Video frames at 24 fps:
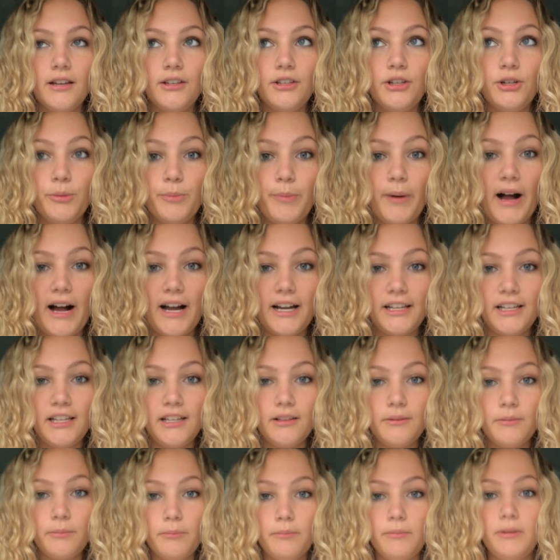your
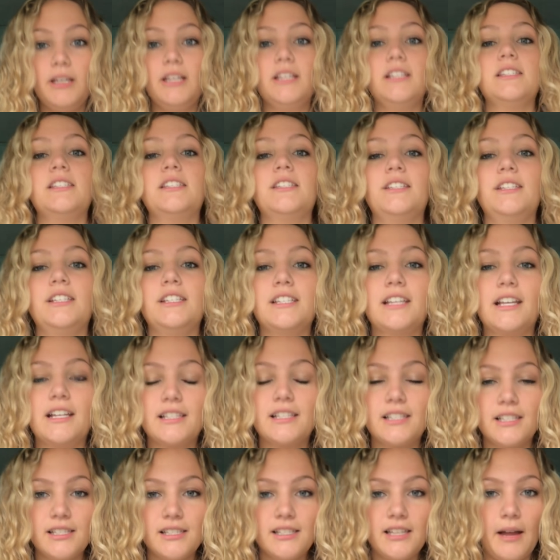body instantly
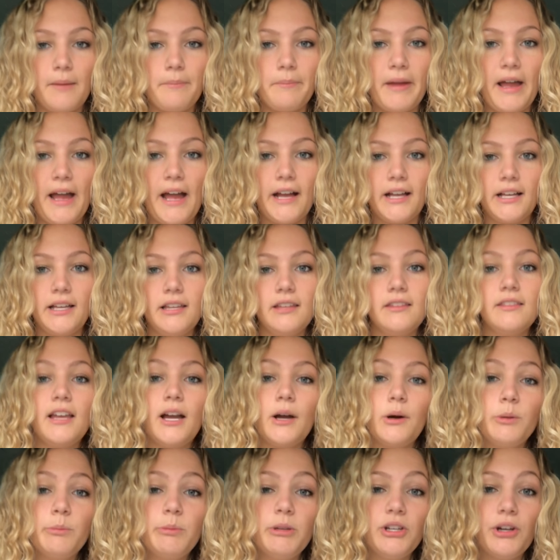takes a step back.
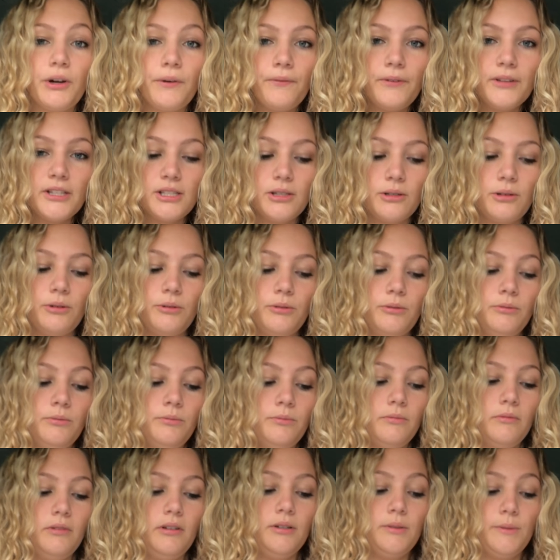That would be your physical
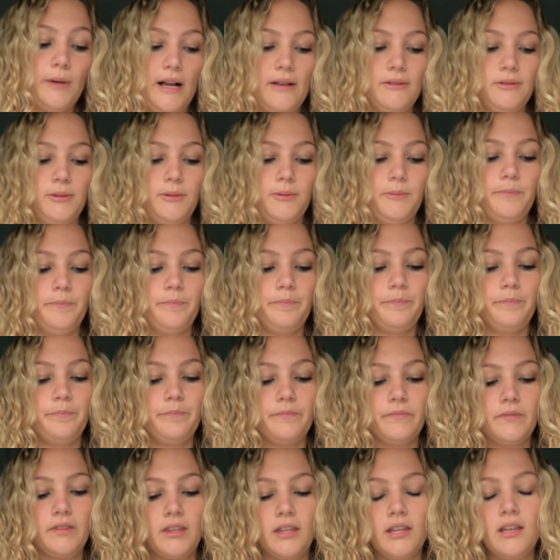arousal.
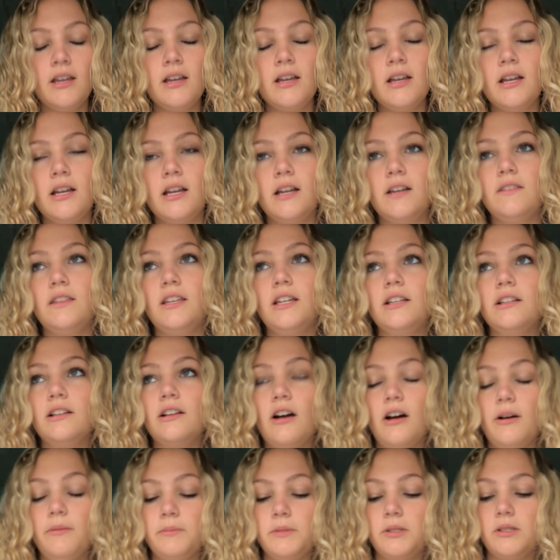And then
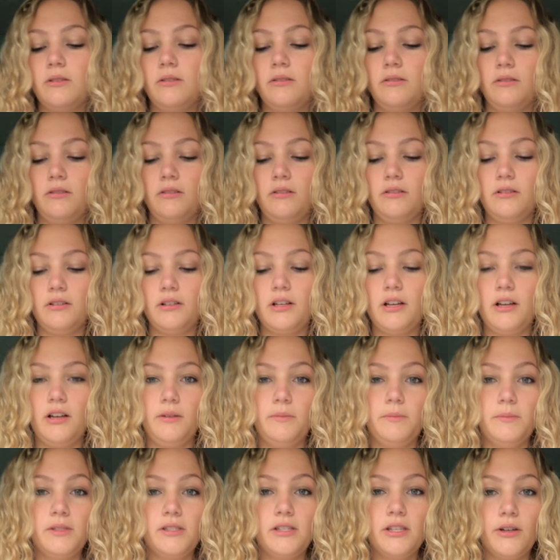comes
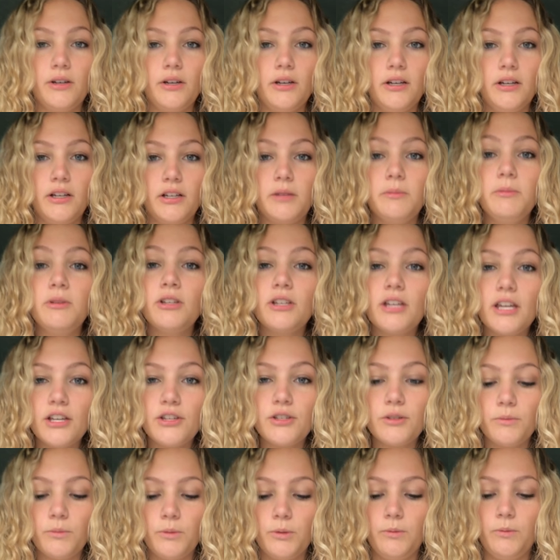the
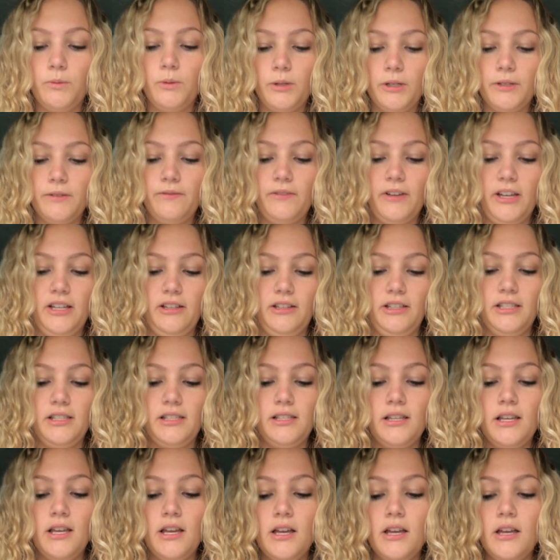communication reward valence.